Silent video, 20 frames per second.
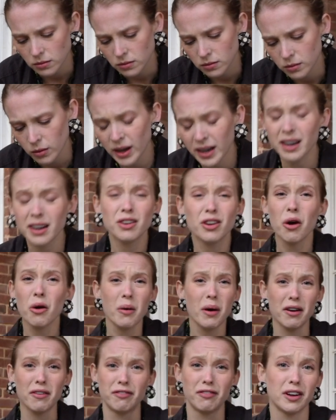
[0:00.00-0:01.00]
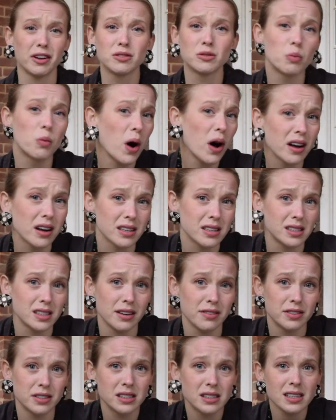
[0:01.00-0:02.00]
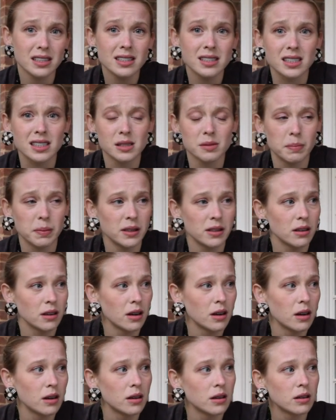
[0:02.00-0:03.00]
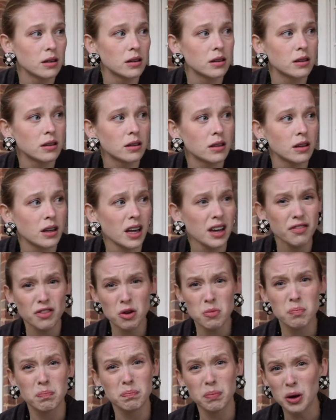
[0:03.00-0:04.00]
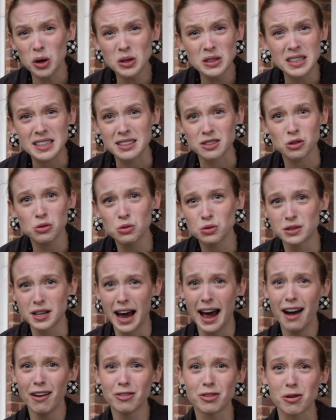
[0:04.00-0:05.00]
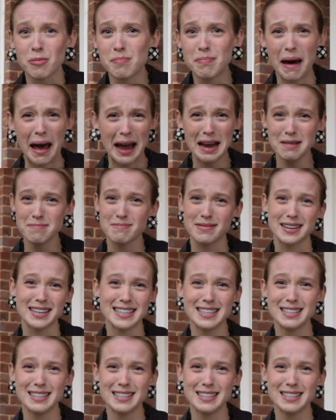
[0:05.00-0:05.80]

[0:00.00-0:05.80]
and I know I felt worse ever since, but if you put it all down on paper,